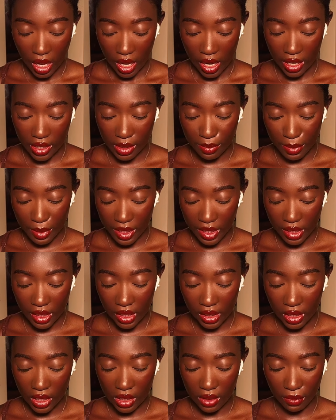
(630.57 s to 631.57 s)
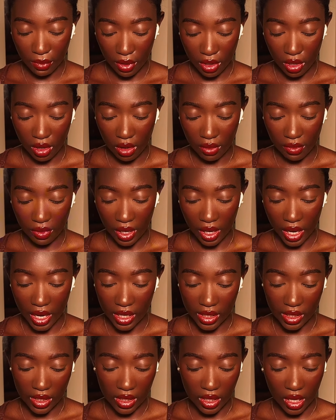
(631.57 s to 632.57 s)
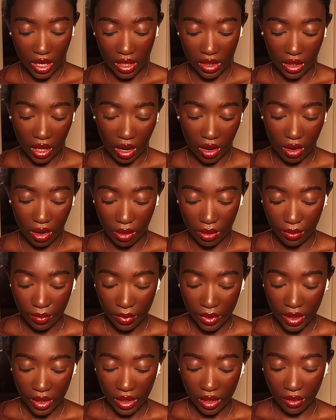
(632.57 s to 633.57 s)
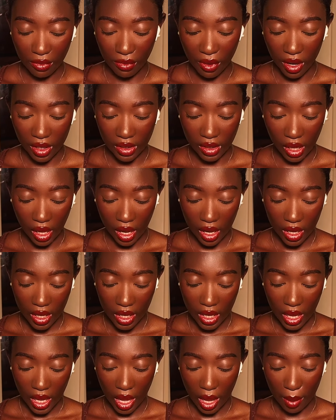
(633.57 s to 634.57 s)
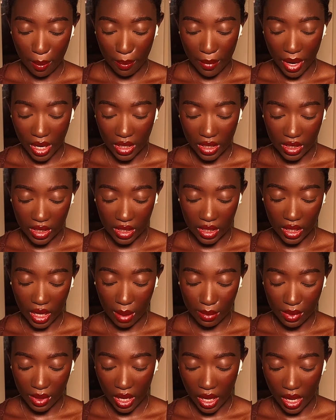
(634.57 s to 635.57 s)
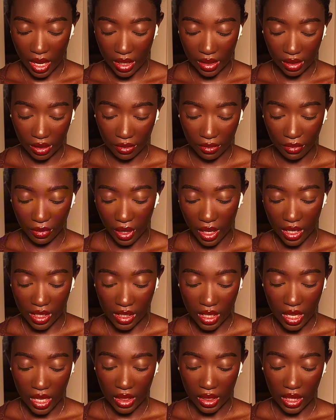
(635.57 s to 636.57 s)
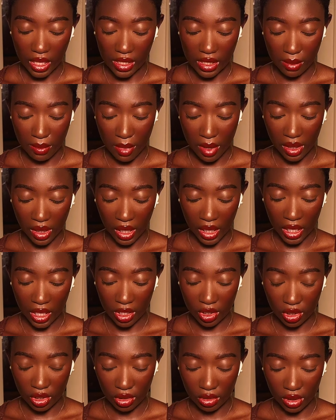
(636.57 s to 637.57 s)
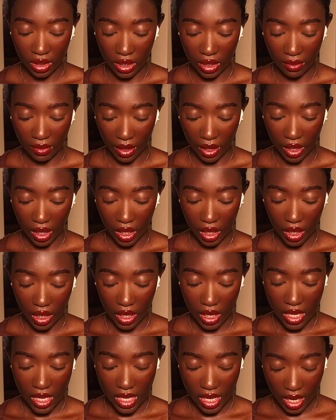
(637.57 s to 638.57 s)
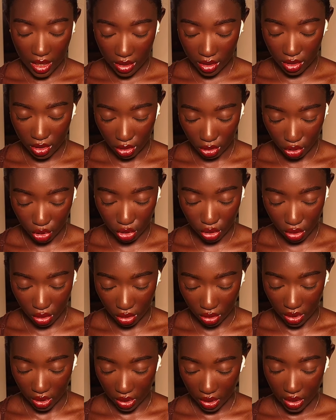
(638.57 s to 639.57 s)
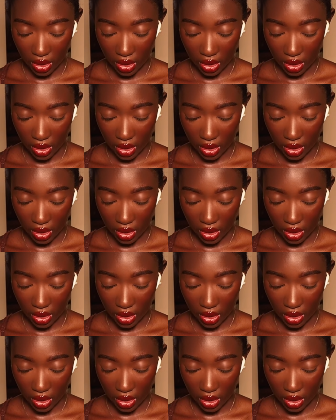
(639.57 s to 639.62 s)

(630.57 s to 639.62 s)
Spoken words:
It's basically this video of her saying that, oh, the fact that her man slapped her in the face doesn't mean that he should leave her. Yes, you should.